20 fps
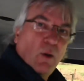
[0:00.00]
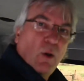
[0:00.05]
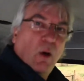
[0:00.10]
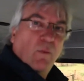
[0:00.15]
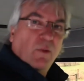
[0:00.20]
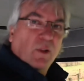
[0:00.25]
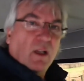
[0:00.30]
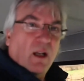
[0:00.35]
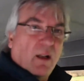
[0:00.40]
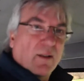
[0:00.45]

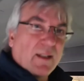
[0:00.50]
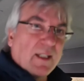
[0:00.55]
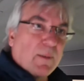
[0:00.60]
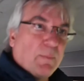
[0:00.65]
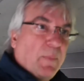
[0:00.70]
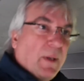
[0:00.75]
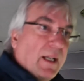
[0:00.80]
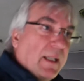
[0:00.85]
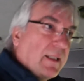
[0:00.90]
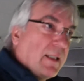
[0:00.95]
overall, this
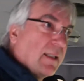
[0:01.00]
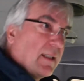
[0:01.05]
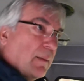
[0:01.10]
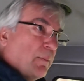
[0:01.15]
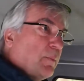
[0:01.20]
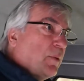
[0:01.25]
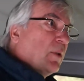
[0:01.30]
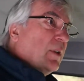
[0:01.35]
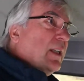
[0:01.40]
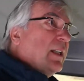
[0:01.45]
bus is
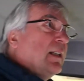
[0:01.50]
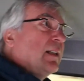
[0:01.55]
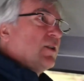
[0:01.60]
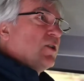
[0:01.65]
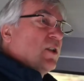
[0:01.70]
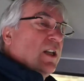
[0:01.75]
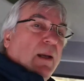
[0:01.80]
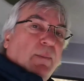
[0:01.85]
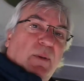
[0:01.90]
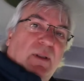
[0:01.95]
in pretty good
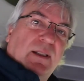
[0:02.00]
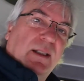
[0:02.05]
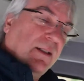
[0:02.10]
shape on the